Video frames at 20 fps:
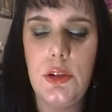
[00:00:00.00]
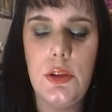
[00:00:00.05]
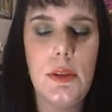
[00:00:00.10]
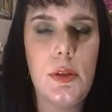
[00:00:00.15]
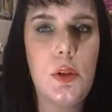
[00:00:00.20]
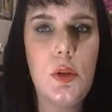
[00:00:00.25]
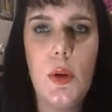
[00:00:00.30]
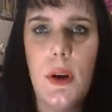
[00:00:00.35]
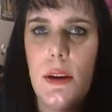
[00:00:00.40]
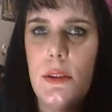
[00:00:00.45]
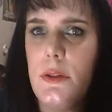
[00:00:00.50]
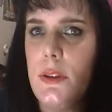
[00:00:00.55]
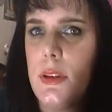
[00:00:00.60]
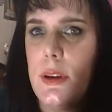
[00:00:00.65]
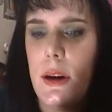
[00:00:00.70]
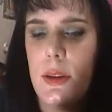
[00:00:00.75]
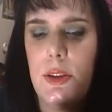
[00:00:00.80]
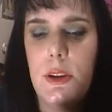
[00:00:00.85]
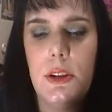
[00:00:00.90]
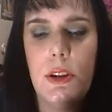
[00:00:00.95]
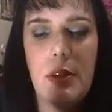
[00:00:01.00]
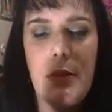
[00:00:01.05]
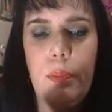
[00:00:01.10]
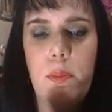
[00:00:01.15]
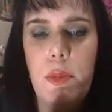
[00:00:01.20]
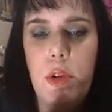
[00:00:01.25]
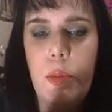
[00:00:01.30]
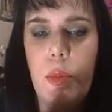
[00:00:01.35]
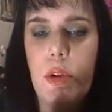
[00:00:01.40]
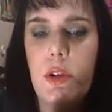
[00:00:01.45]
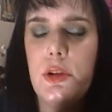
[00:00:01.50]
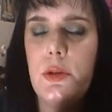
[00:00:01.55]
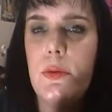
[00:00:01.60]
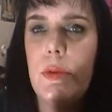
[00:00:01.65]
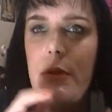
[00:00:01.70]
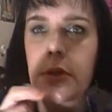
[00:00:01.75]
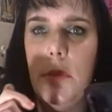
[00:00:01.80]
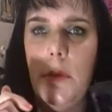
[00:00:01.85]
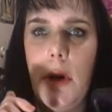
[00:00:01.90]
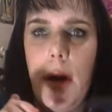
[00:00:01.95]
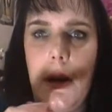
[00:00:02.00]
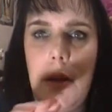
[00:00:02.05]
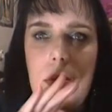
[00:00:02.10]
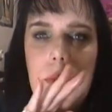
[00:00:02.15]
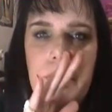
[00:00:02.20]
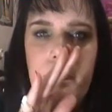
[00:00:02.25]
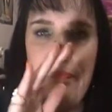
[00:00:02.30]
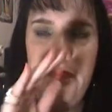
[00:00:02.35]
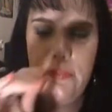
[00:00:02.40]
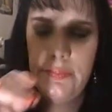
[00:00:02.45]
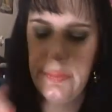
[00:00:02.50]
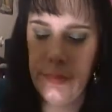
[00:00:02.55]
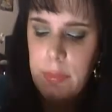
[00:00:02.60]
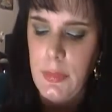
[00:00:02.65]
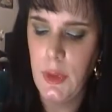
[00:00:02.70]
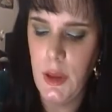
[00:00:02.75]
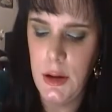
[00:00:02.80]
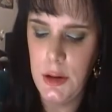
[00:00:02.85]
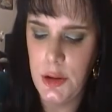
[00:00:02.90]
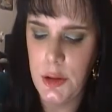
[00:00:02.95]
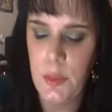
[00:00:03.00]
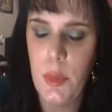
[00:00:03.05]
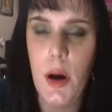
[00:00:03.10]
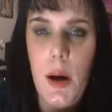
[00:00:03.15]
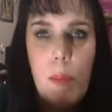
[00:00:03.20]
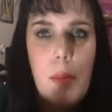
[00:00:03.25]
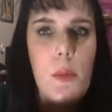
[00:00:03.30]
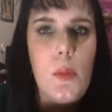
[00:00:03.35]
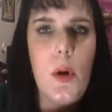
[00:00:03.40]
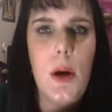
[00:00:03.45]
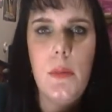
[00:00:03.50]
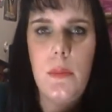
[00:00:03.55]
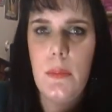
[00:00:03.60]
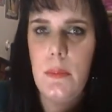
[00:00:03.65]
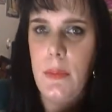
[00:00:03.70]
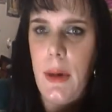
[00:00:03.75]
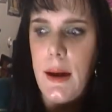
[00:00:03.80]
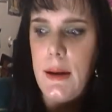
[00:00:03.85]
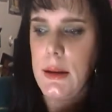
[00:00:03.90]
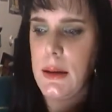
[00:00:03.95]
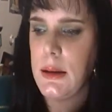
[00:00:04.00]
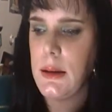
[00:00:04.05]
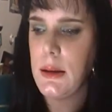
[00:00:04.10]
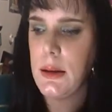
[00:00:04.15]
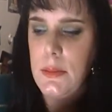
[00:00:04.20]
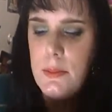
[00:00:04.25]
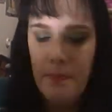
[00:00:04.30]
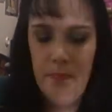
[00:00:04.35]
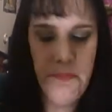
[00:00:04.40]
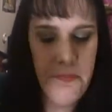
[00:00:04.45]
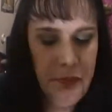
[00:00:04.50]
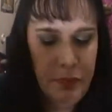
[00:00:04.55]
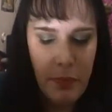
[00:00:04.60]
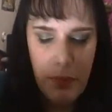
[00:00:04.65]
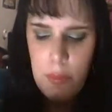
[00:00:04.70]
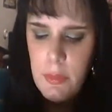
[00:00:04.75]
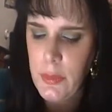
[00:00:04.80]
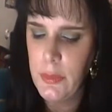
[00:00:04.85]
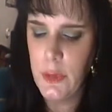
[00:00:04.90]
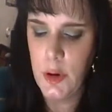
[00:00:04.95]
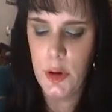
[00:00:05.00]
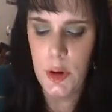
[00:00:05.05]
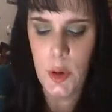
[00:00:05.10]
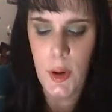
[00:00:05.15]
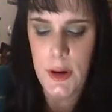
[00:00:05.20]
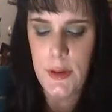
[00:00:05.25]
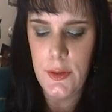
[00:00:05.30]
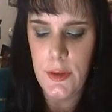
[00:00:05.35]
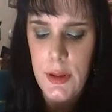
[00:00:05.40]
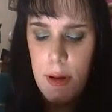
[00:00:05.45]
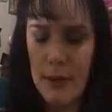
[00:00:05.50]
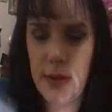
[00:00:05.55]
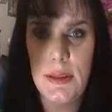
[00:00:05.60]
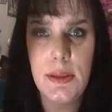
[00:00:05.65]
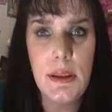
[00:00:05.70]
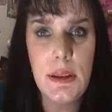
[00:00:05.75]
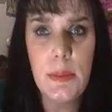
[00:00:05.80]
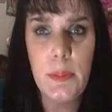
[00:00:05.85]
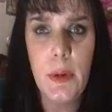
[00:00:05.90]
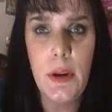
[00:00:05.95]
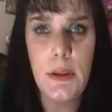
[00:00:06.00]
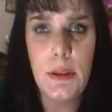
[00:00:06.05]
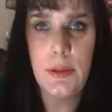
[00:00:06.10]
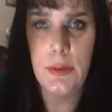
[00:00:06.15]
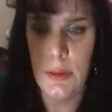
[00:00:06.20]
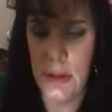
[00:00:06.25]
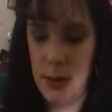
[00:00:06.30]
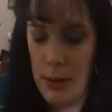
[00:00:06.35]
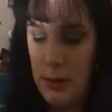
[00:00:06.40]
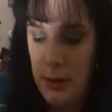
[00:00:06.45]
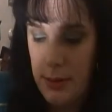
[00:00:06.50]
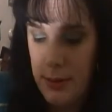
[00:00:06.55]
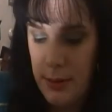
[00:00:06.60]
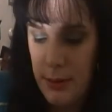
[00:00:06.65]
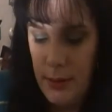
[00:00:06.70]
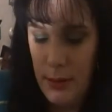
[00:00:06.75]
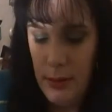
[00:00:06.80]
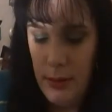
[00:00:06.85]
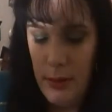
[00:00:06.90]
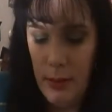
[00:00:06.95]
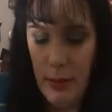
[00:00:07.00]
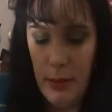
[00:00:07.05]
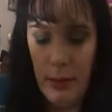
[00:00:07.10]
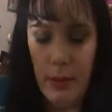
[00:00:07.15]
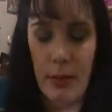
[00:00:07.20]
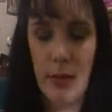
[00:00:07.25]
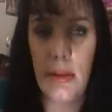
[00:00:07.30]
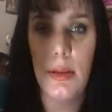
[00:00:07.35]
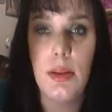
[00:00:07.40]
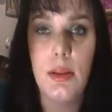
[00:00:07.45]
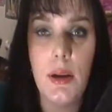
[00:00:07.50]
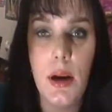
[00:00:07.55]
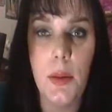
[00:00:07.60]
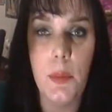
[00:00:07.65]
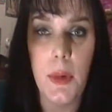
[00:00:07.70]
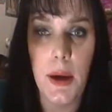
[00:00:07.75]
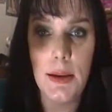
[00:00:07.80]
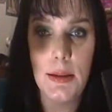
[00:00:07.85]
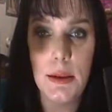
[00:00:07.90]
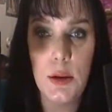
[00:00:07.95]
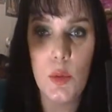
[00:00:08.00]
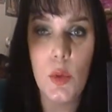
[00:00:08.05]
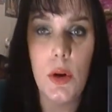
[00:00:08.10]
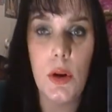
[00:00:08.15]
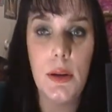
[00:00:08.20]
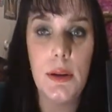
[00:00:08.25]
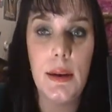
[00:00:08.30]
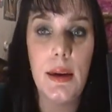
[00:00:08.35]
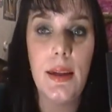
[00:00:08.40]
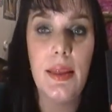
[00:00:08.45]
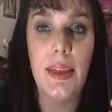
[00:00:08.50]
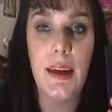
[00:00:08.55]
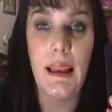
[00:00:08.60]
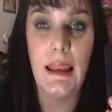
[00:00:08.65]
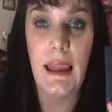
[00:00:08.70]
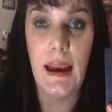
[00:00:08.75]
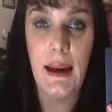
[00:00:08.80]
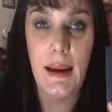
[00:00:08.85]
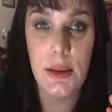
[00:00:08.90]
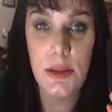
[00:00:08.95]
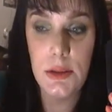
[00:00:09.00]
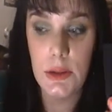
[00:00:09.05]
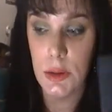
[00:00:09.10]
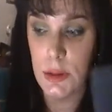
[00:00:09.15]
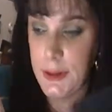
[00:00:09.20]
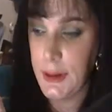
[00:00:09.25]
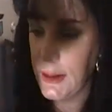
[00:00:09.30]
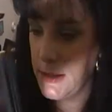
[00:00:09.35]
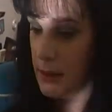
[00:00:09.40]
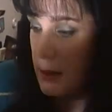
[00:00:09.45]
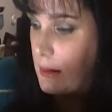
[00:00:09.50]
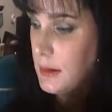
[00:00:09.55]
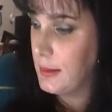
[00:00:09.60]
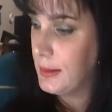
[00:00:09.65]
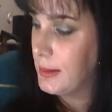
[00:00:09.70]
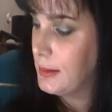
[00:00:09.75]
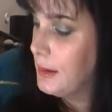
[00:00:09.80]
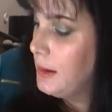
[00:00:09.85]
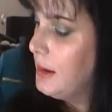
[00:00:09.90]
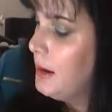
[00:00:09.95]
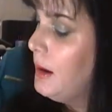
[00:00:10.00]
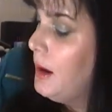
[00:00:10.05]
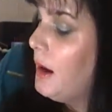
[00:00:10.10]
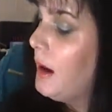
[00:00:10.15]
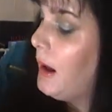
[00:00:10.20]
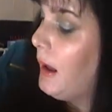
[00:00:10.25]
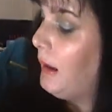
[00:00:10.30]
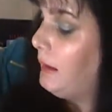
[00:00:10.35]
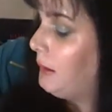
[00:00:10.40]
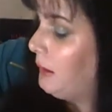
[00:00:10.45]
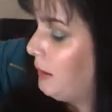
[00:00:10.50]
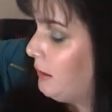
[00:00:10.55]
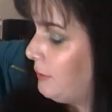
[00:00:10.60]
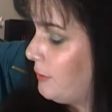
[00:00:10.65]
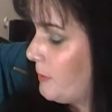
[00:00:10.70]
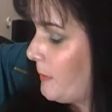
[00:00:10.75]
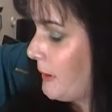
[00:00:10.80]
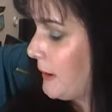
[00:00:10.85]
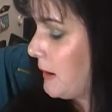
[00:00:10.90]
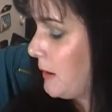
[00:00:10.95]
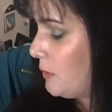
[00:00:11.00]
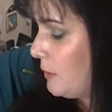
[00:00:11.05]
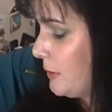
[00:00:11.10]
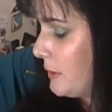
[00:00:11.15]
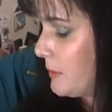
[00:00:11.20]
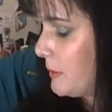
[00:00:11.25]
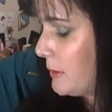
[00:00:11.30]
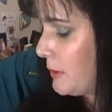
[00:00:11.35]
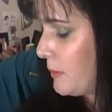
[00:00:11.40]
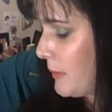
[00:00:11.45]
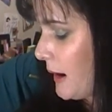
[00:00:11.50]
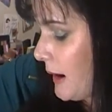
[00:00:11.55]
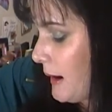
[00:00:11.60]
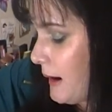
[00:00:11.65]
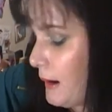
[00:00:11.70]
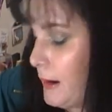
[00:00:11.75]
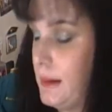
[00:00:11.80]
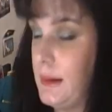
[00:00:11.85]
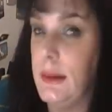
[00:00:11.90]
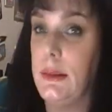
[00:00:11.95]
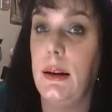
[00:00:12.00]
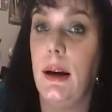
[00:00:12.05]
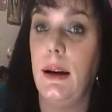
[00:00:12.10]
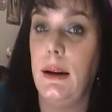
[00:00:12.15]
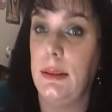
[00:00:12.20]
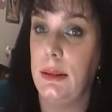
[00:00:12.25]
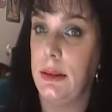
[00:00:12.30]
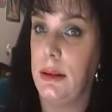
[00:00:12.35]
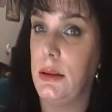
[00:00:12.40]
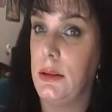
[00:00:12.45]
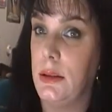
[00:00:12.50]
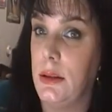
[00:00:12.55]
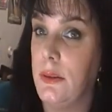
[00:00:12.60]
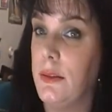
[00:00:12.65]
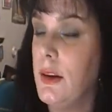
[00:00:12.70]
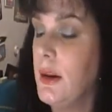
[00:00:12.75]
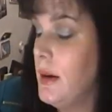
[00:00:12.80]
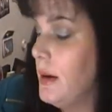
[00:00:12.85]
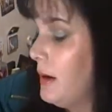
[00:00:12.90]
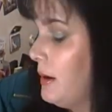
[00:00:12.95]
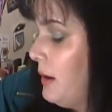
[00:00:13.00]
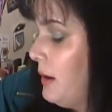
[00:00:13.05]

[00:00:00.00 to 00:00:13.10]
It's just great for that. They just, you push them from the bottom and just pop them right back in. They're great for that. $6 for these. Amazing quality. They last all day, guys. I love them. I can't recommend them highly enough.